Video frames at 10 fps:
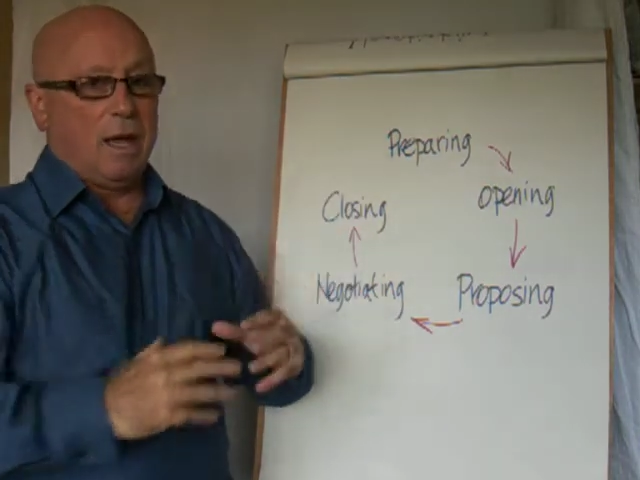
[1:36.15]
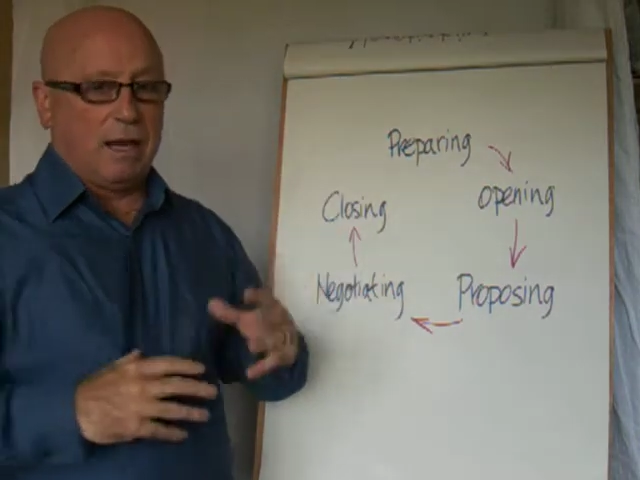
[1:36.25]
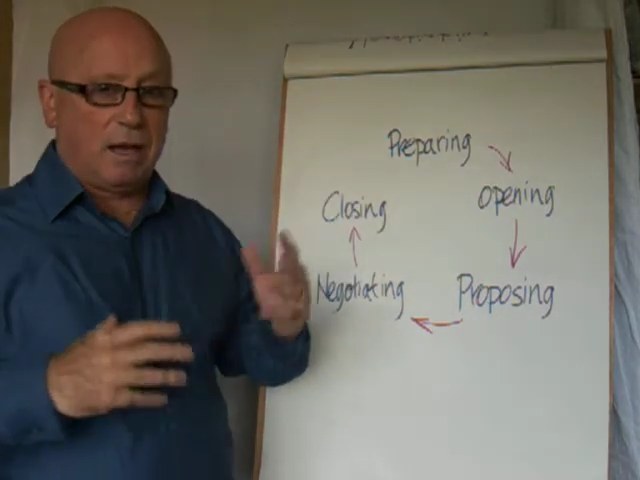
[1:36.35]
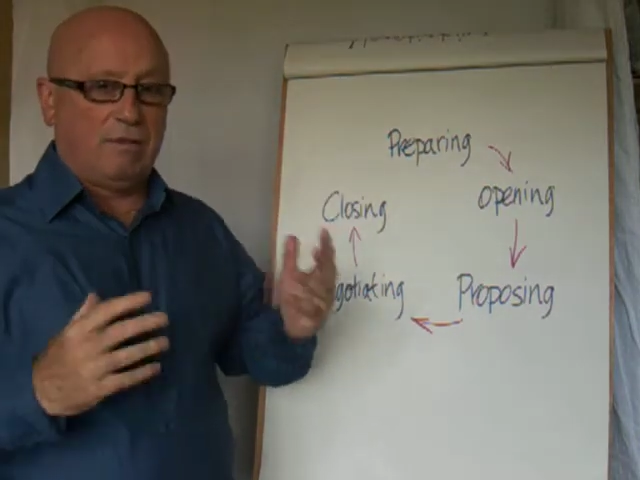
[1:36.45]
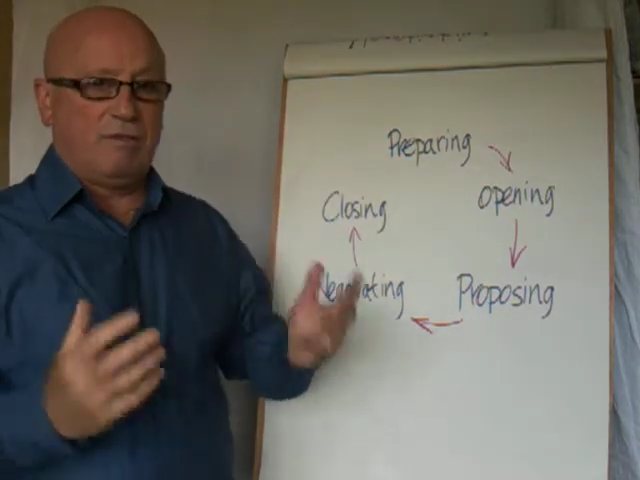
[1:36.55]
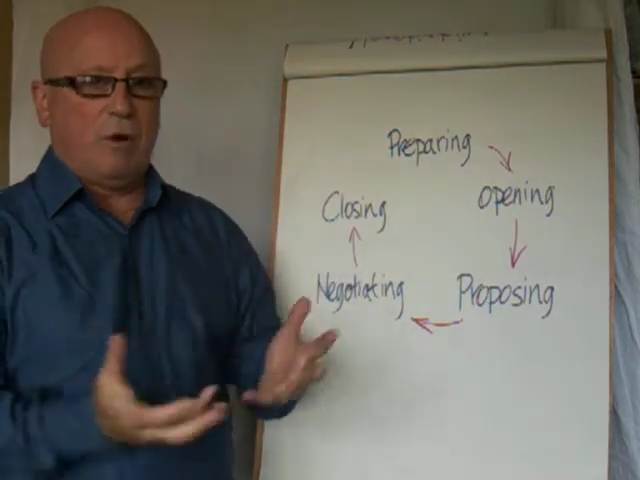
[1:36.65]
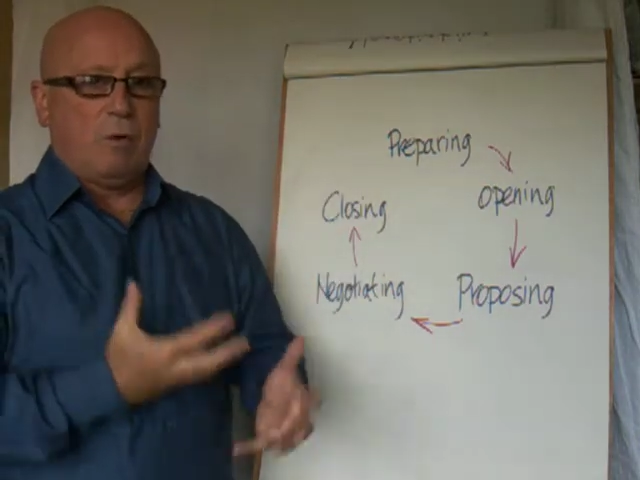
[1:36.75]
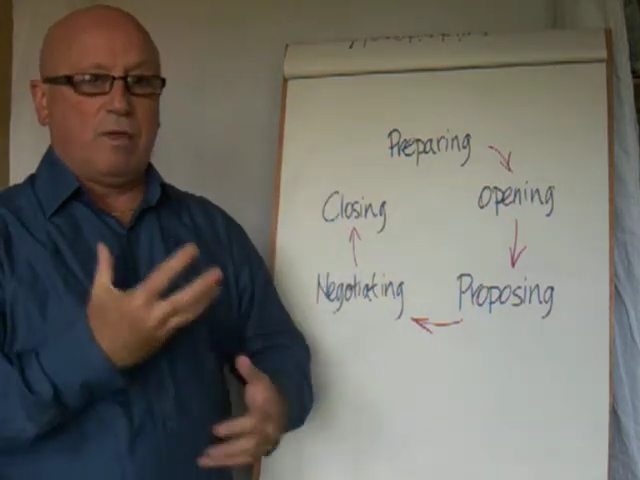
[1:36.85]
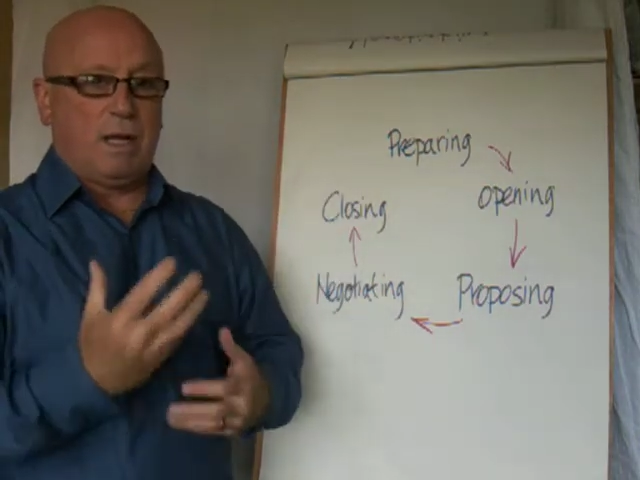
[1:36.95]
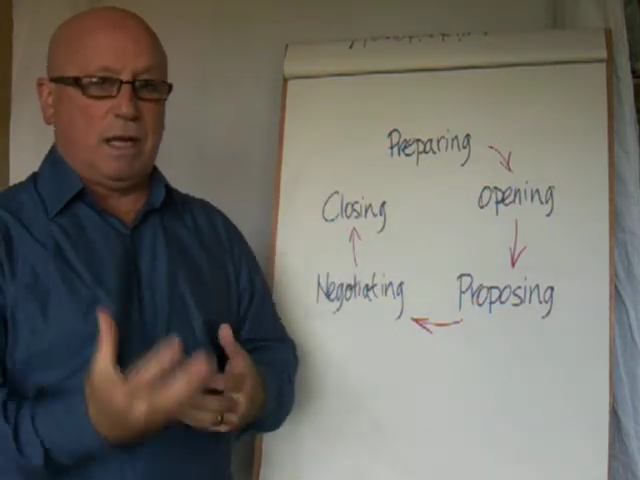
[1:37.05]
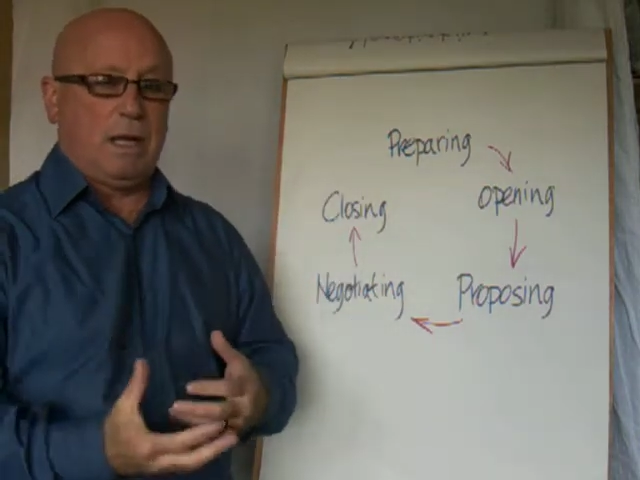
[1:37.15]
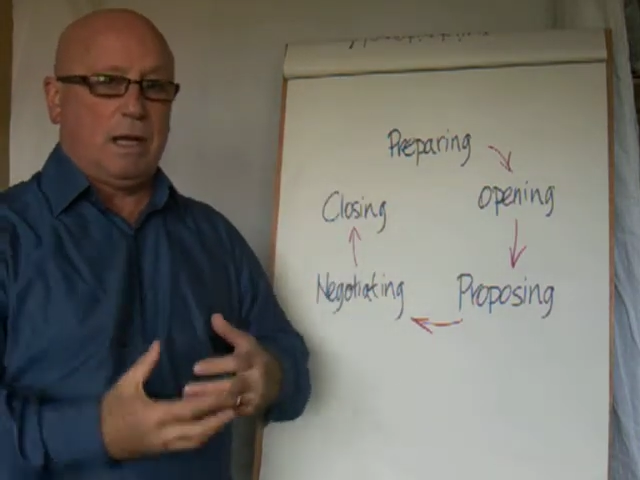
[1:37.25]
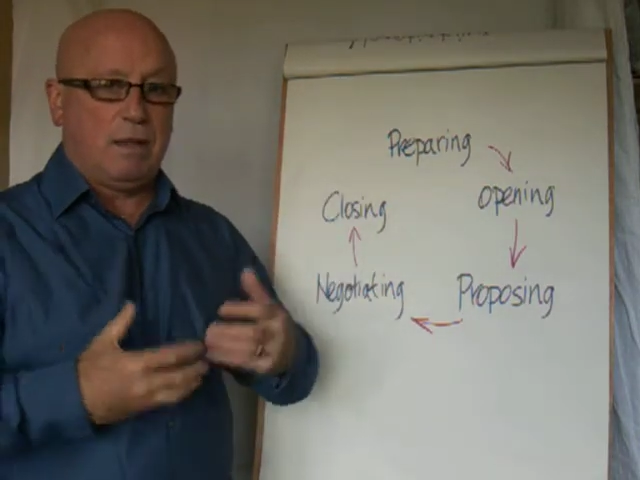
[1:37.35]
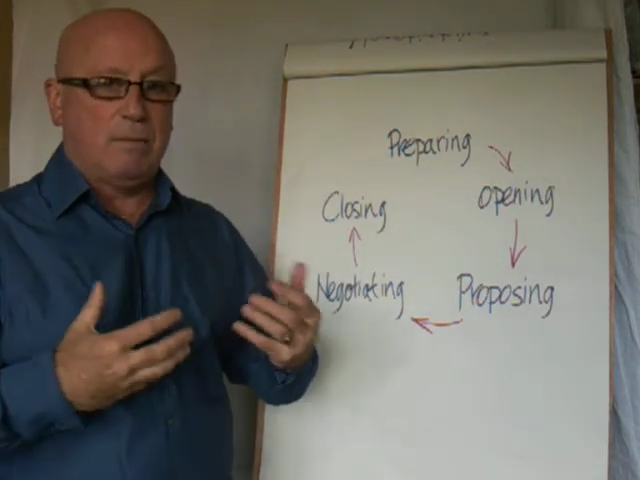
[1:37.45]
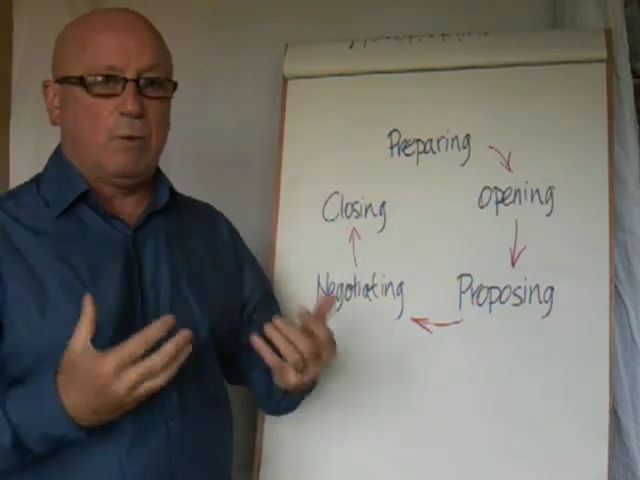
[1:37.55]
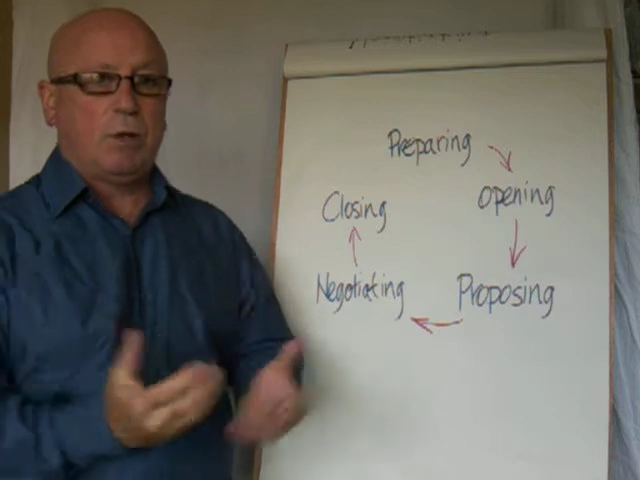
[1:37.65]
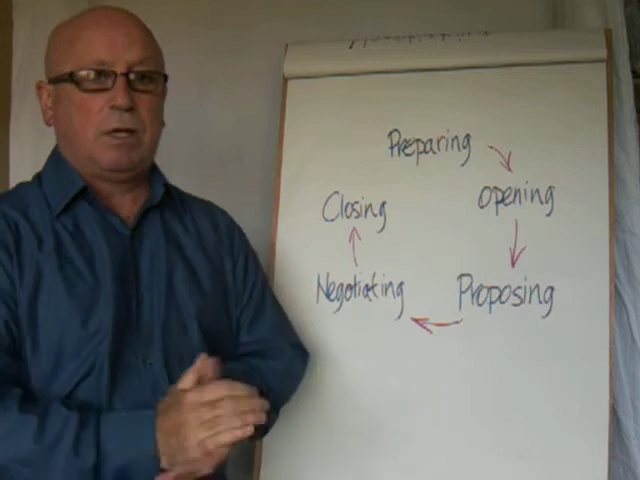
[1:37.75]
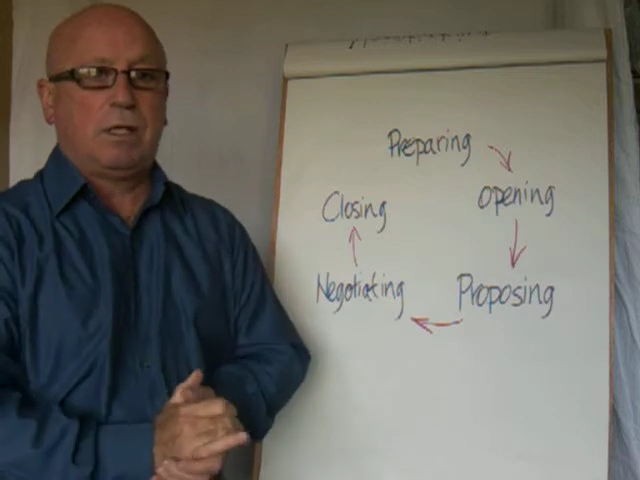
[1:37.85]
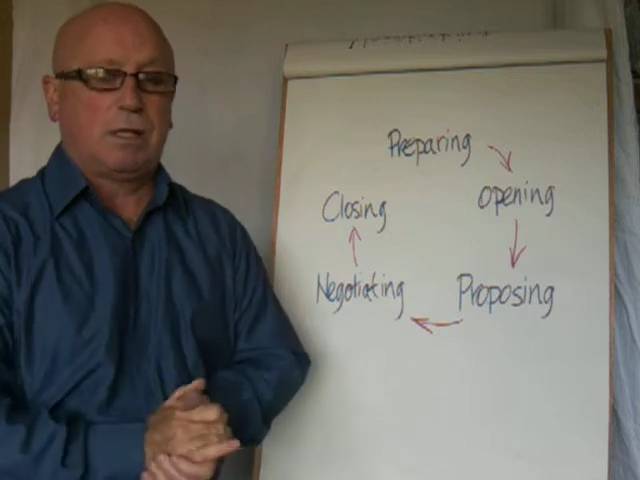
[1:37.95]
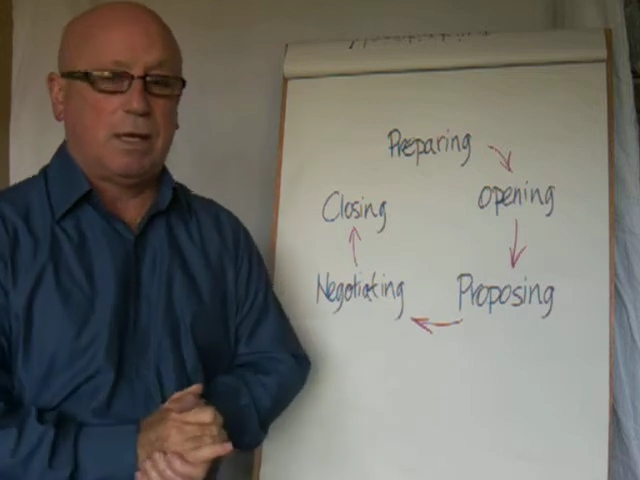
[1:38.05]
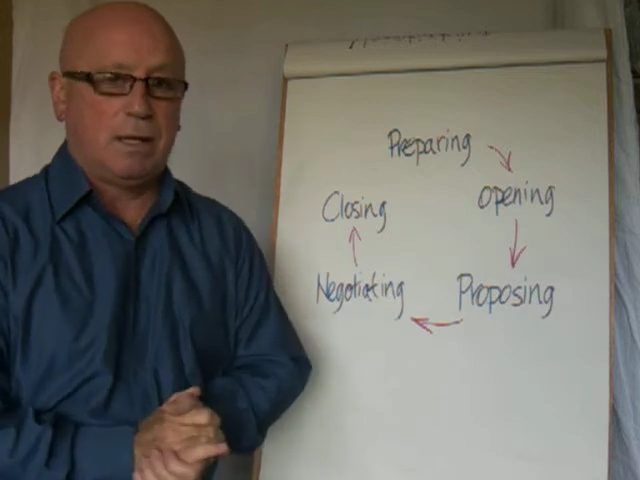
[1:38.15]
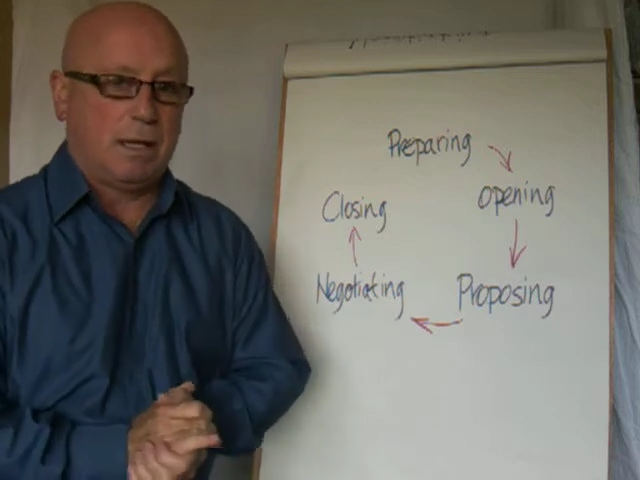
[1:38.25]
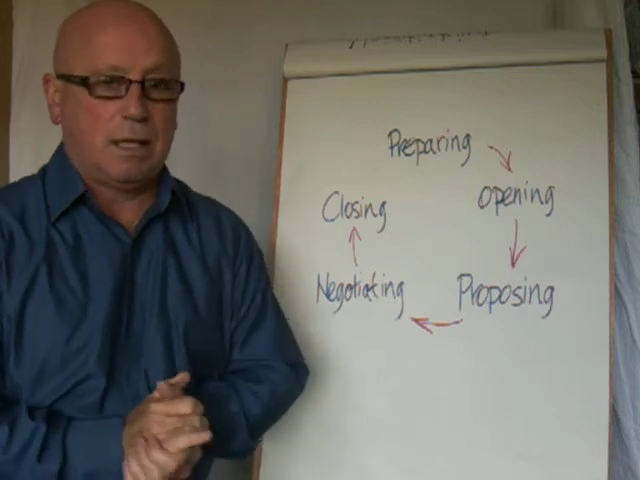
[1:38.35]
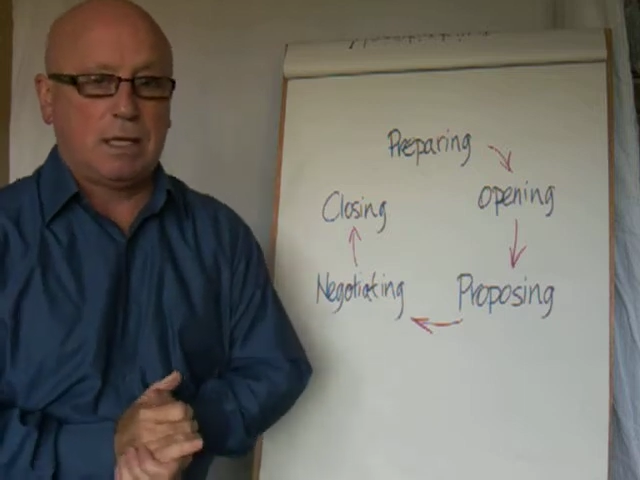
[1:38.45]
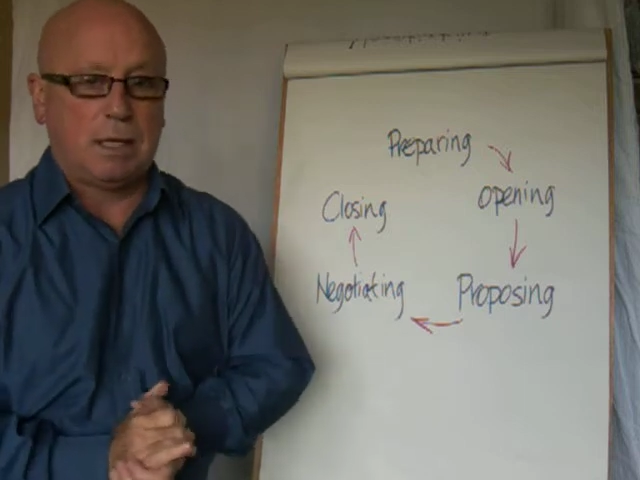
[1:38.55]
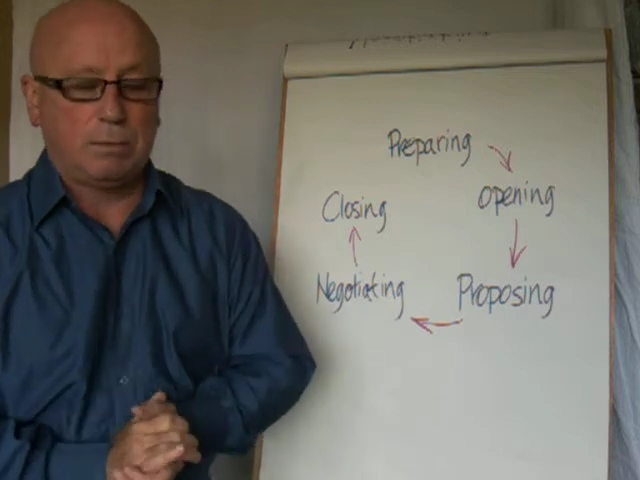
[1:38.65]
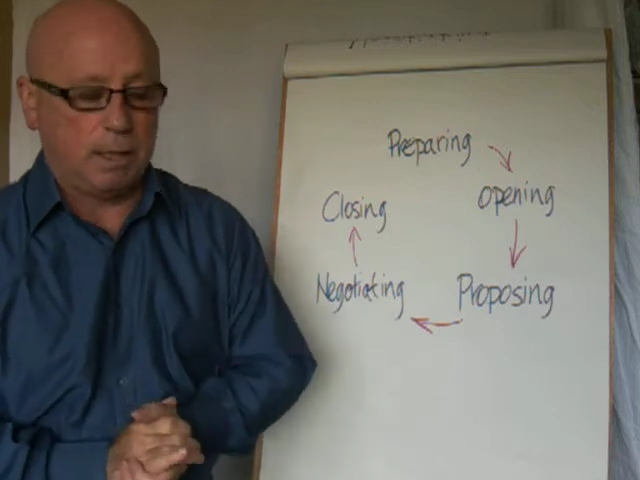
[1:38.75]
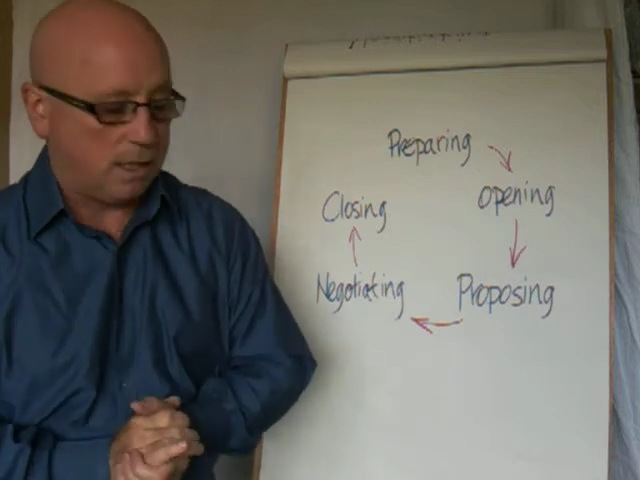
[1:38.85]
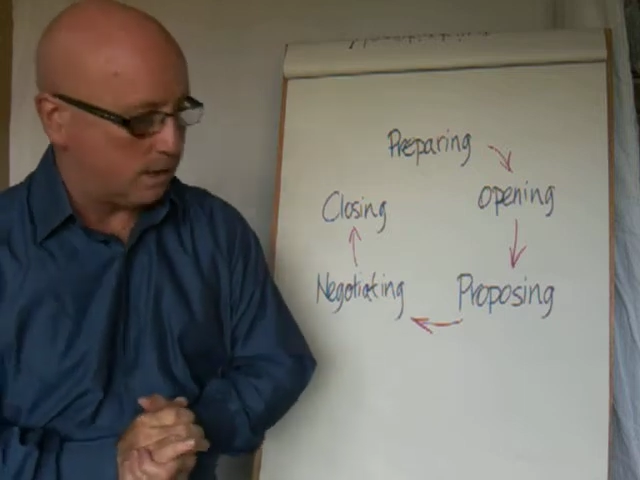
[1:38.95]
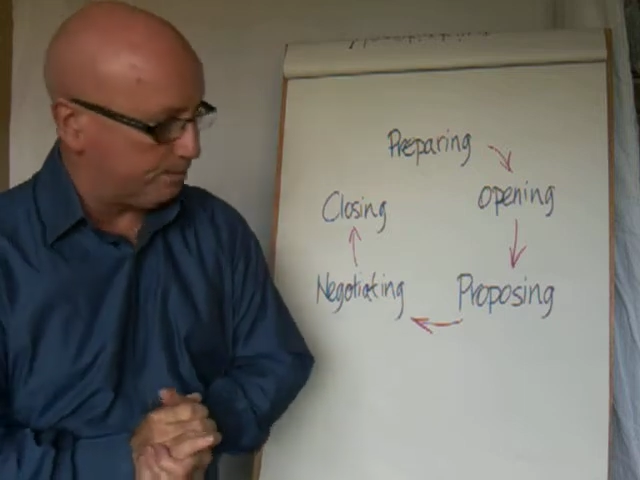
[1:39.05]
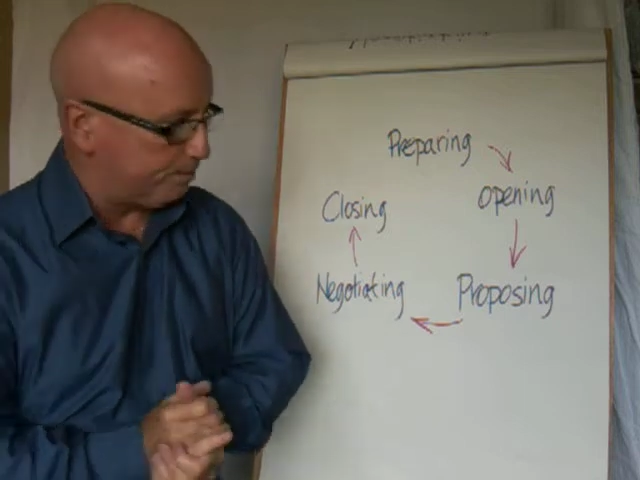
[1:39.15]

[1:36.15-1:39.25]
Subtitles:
and get involved in the heat and the emotions that can take place.